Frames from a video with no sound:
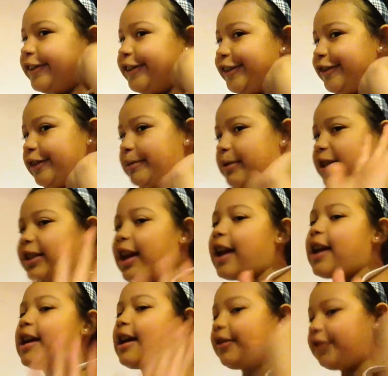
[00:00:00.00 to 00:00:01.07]
different because I
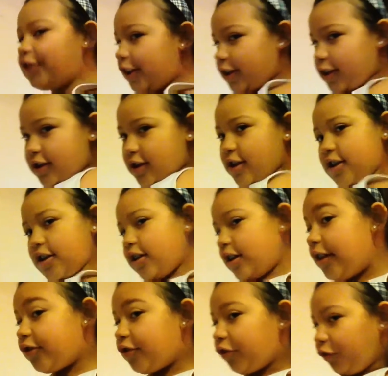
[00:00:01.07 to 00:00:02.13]
have like
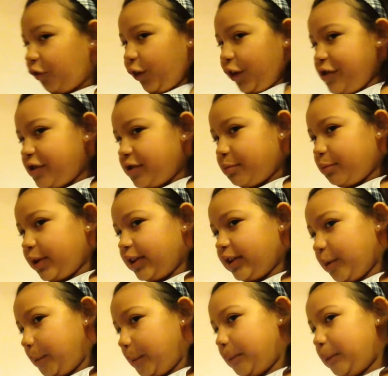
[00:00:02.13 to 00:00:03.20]
a French braid
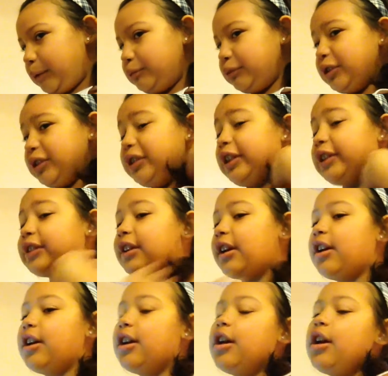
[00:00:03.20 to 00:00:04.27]
that my mom did last
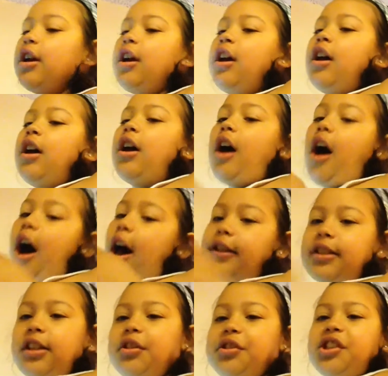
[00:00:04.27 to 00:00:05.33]
night. I
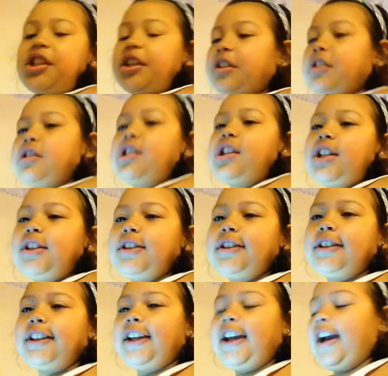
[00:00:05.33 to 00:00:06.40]
sound sick, so
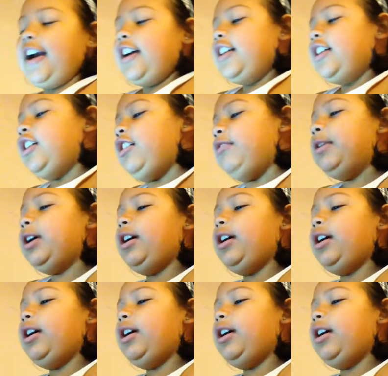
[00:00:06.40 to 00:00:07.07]
yeah. Um,